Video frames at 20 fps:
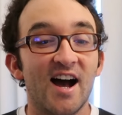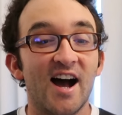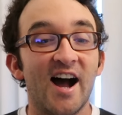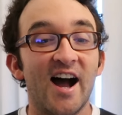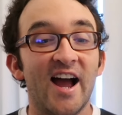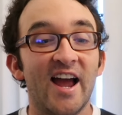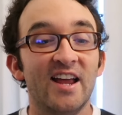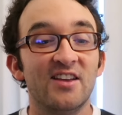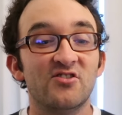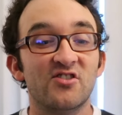
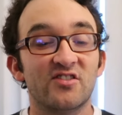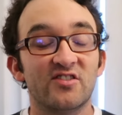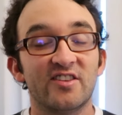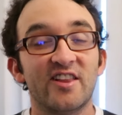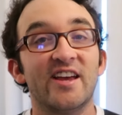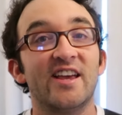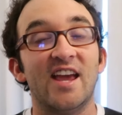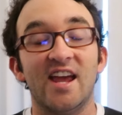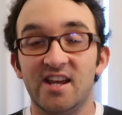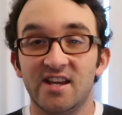I just
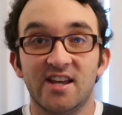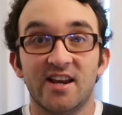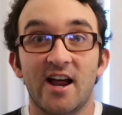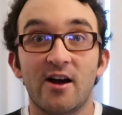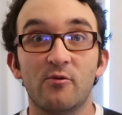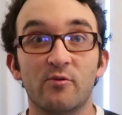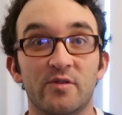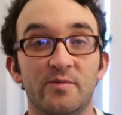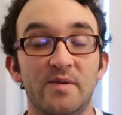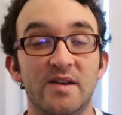like hanging
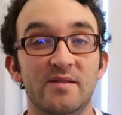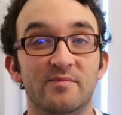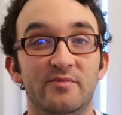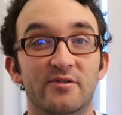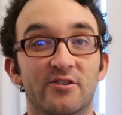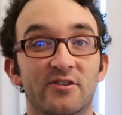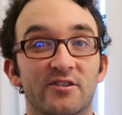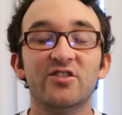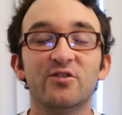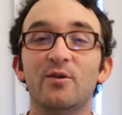out with
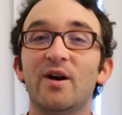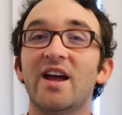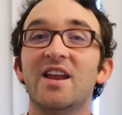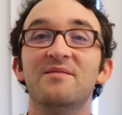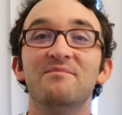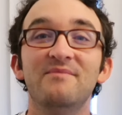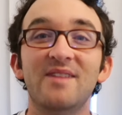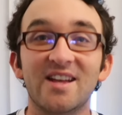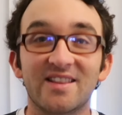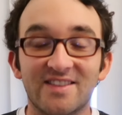people. So I
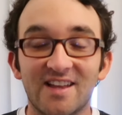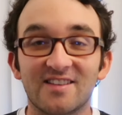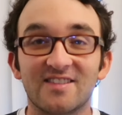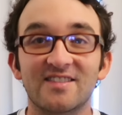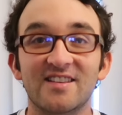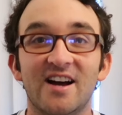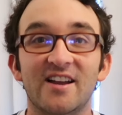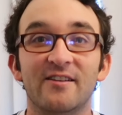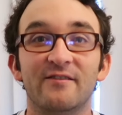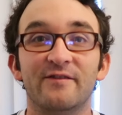admit that's
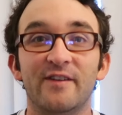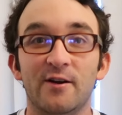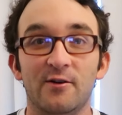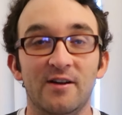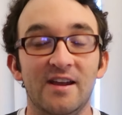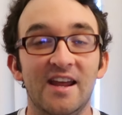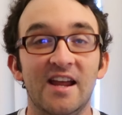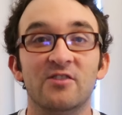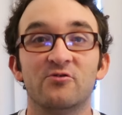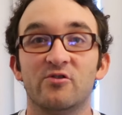not a
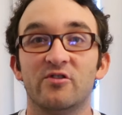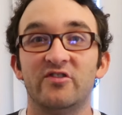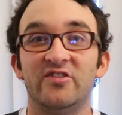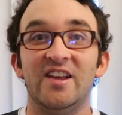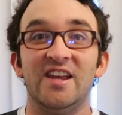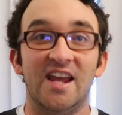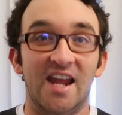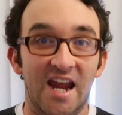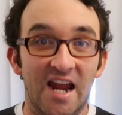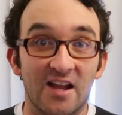very
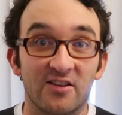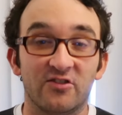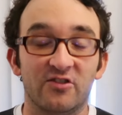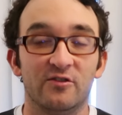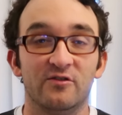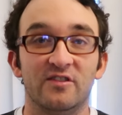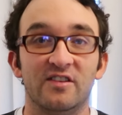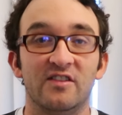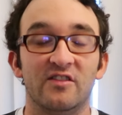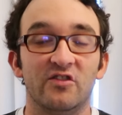interesting
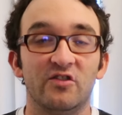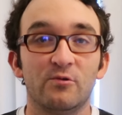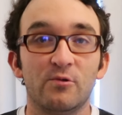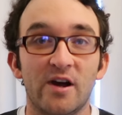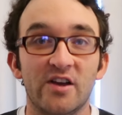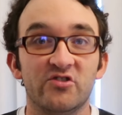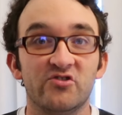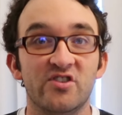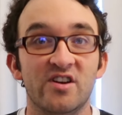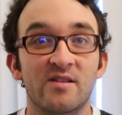answer to this
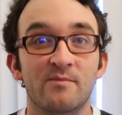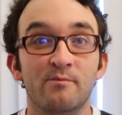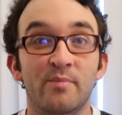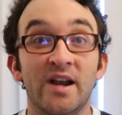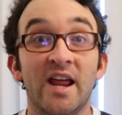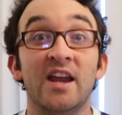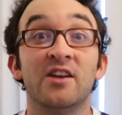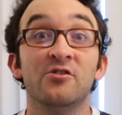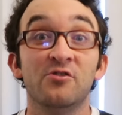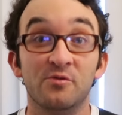question,
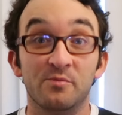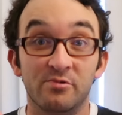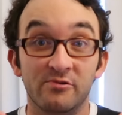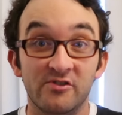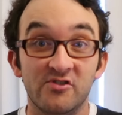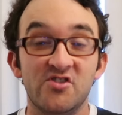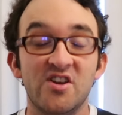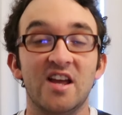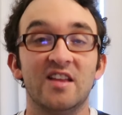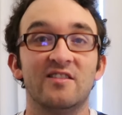but I do
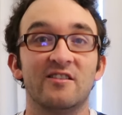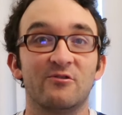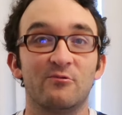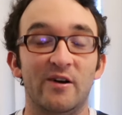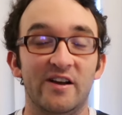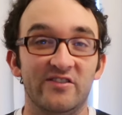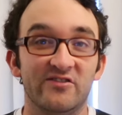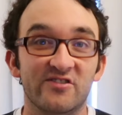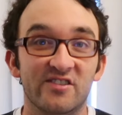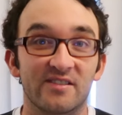appreciate the
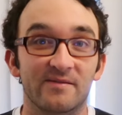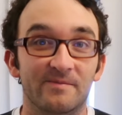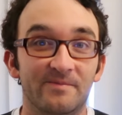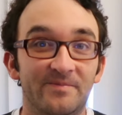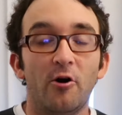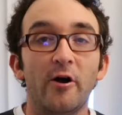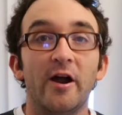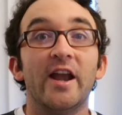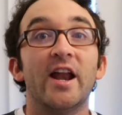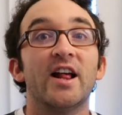question.
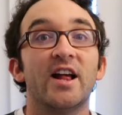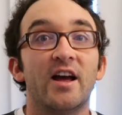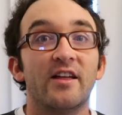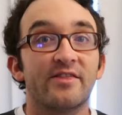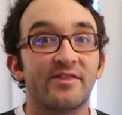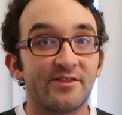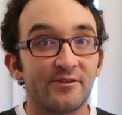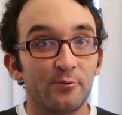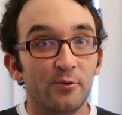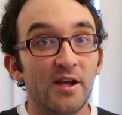All right, I
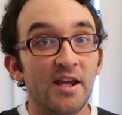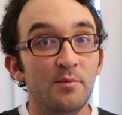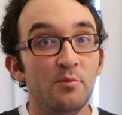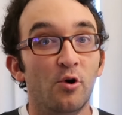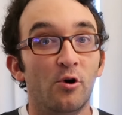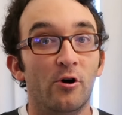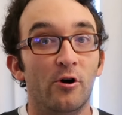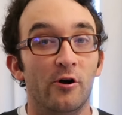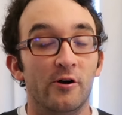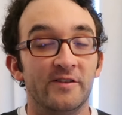got three
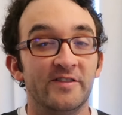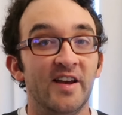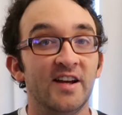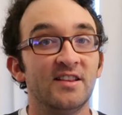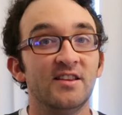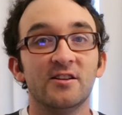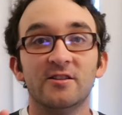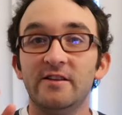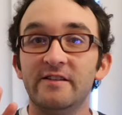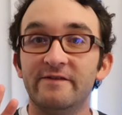more,
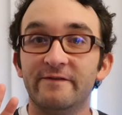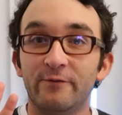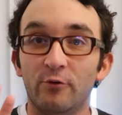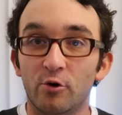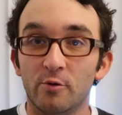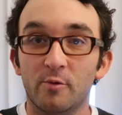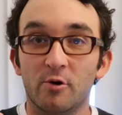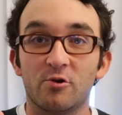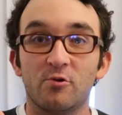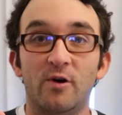technically
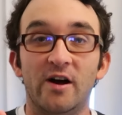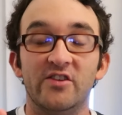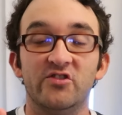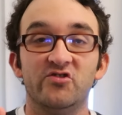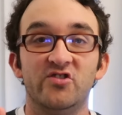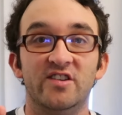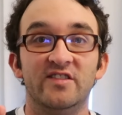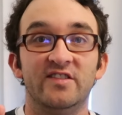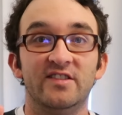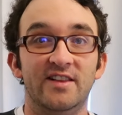four more
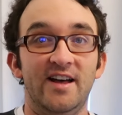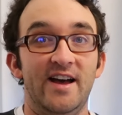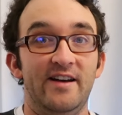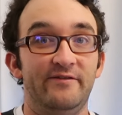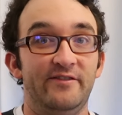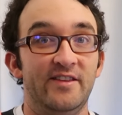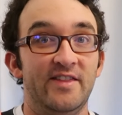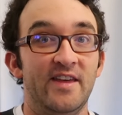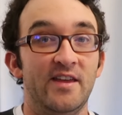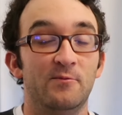questions
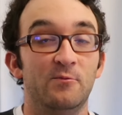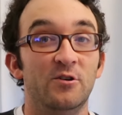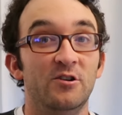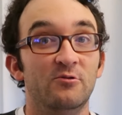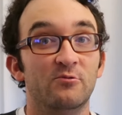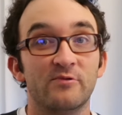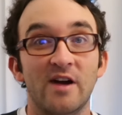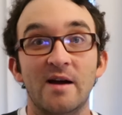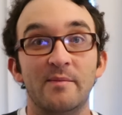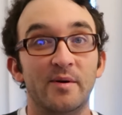left, and then
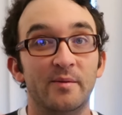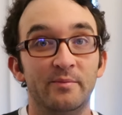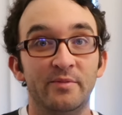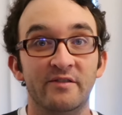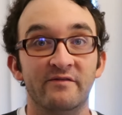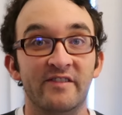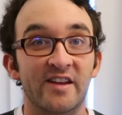we'll wrap up the